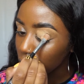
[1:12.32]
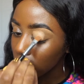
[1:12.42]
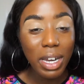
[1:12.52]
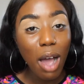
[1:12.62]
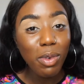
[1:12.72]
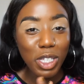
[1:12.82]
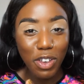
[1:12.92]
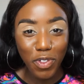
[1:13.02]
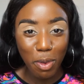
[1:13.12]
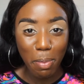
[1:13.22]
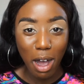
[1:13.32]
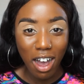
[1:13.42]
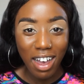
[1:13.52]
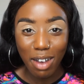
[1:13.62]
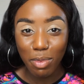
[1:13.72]
Now into the fun
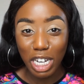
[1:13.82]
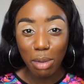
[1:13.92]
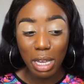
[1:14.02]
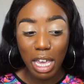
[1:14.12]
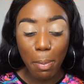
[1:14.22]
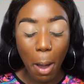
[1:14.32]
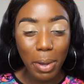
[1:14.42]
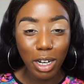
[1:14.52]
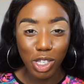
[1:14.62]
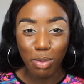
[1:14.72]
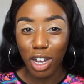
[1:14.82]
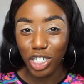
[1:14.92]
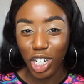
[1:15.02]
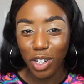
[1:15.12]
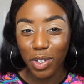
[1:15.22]
part, and we're going to be popping on some eyeshadow